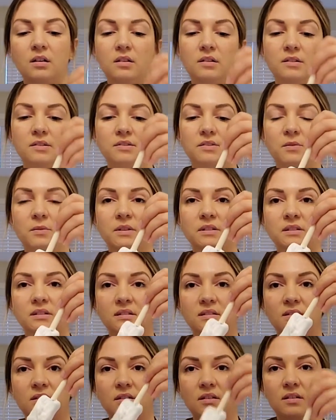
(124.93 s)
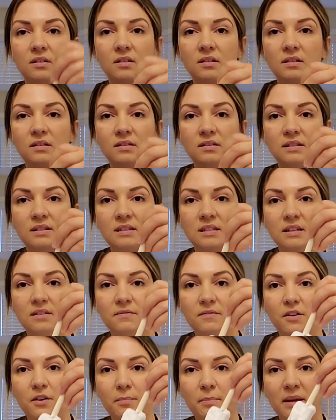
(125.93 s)
So it's
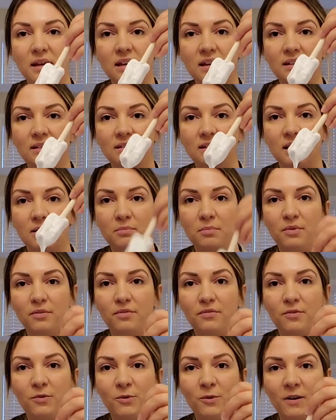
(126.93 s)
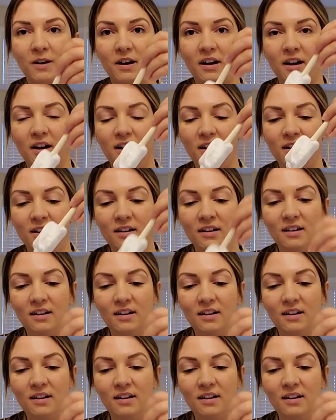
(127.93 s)
stiffer peaks than before,